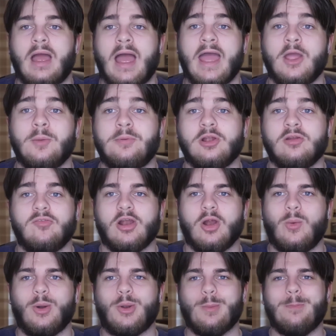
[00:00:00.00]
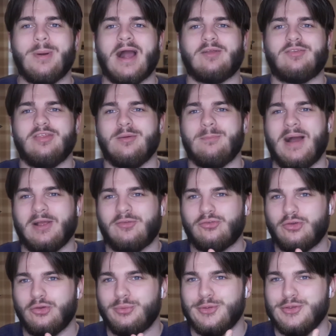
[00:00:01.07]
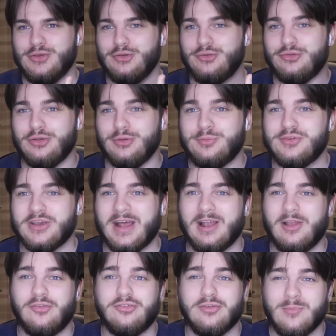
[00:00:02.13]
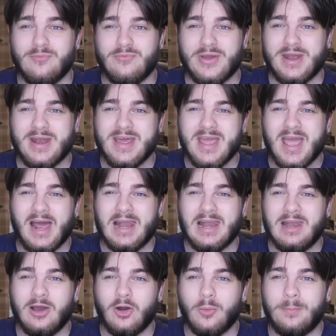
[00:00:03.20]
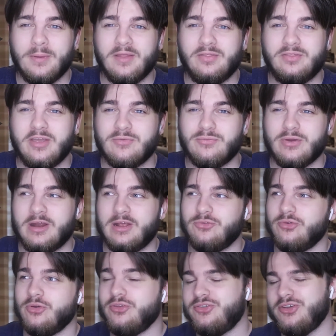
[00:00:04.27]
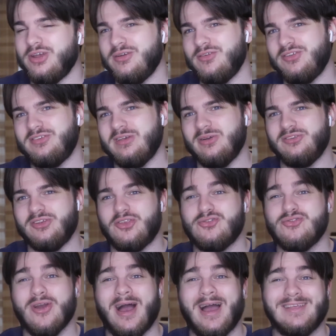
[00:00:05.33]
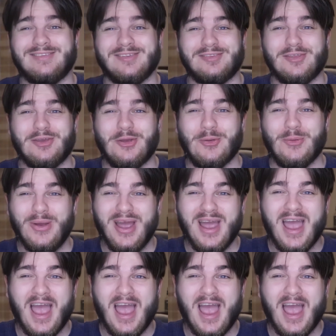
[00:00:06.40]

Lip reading: Hey, people, welcome back to the Max Goodwin YouTube channel, and something a little bit different is the return of a series I tried to do